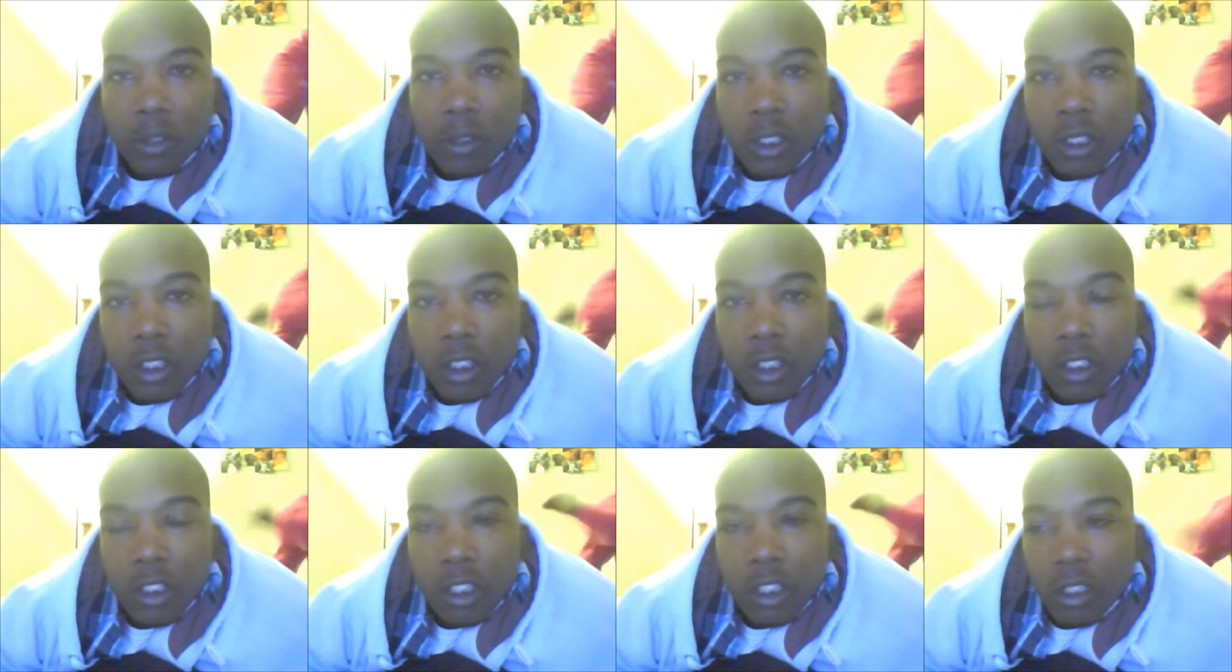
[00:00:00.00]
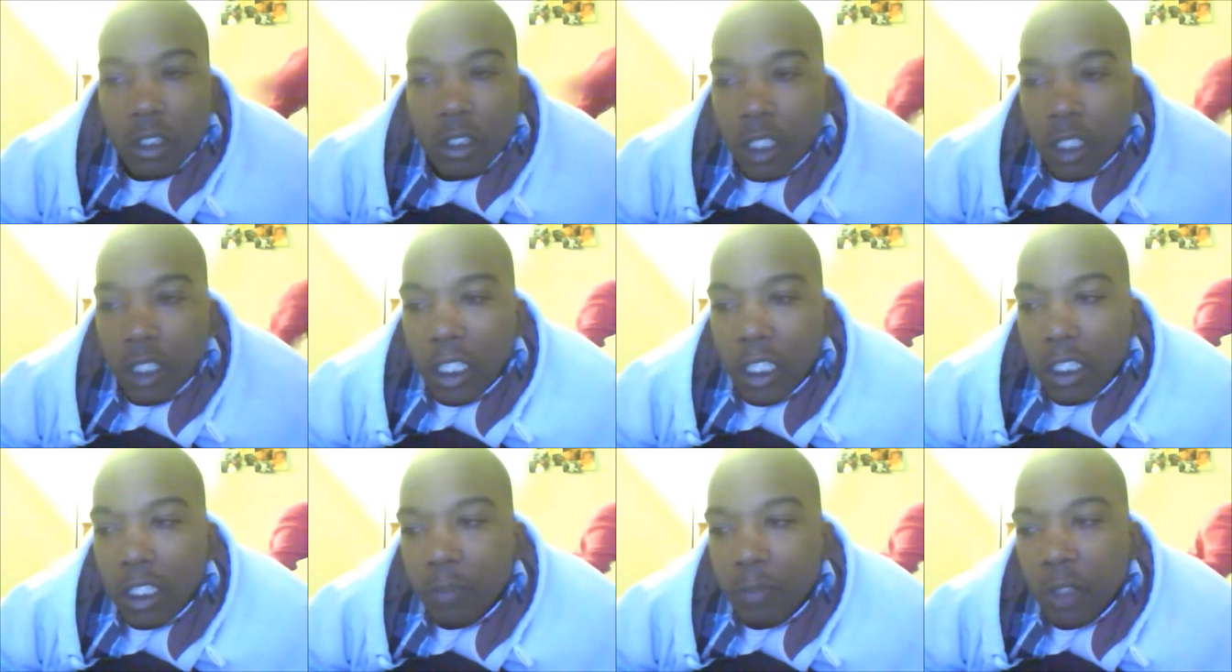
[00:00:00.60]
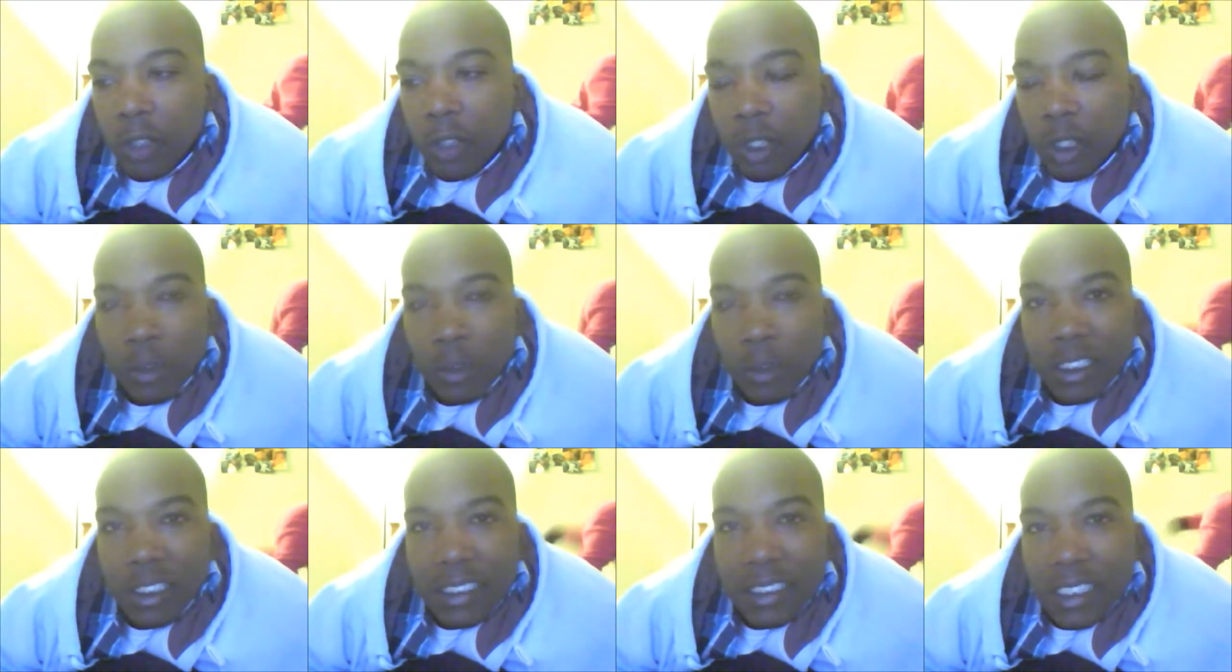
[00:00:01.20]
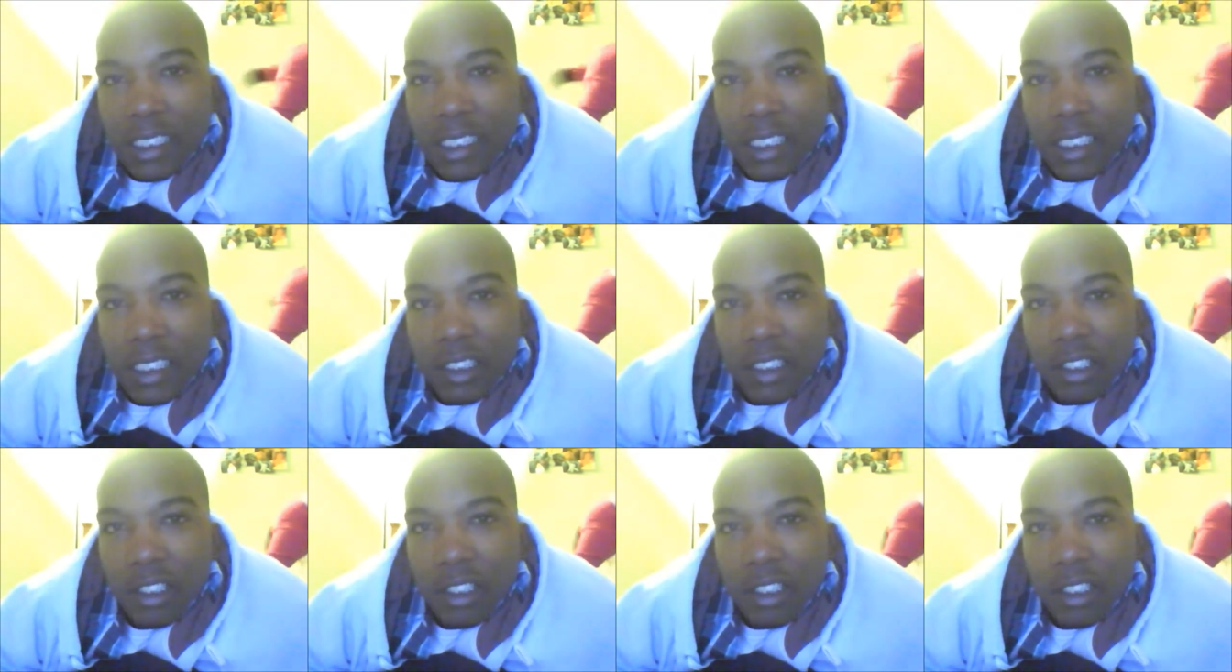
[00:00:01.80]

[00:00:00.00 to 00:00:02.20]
You know, with disease,